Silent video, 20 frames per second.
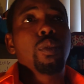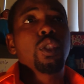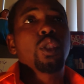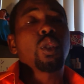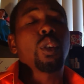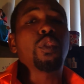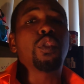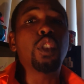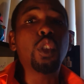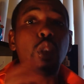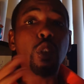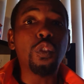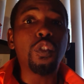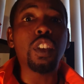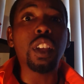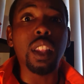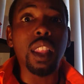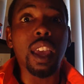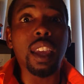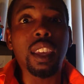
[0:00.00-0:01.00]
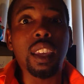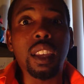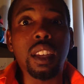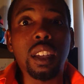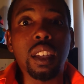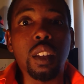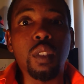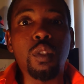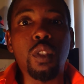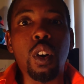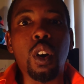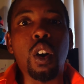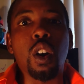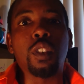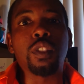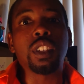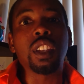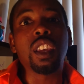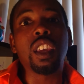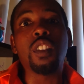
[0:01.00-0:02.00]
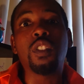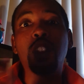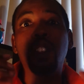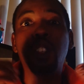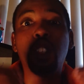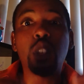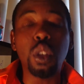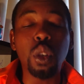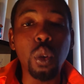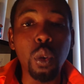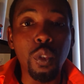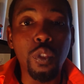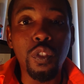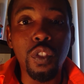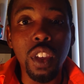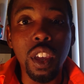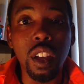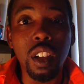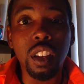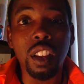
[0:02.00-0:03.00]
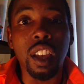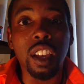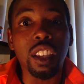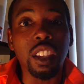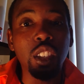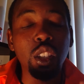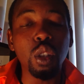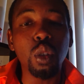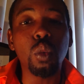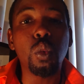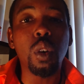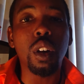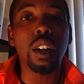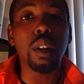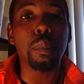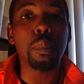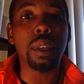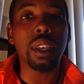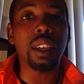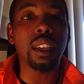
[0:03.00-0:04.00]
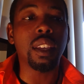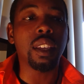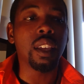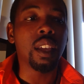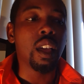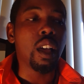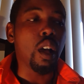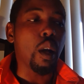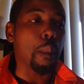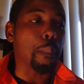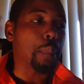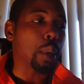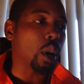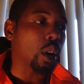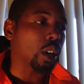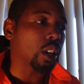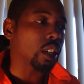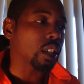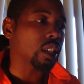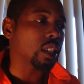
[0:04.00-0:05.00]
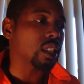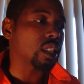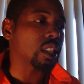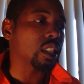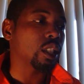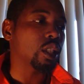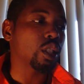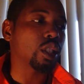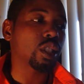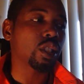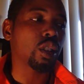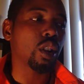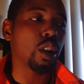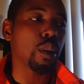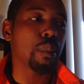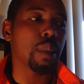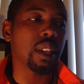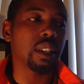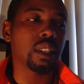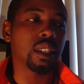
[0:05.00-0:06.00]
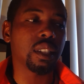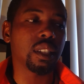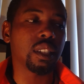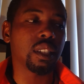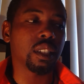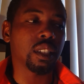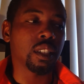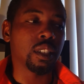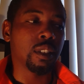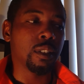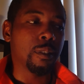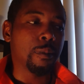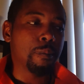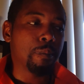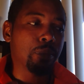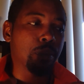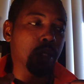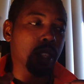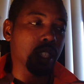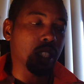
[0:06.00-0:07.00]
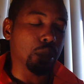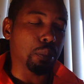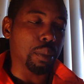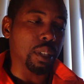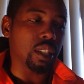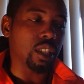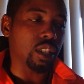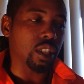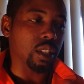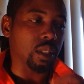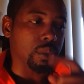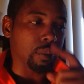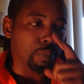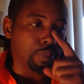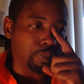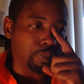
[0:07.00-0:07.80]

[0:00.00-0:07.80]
So if you feel like getting involved, if you feel like you want to be a part of this lilSTAR message, this mission,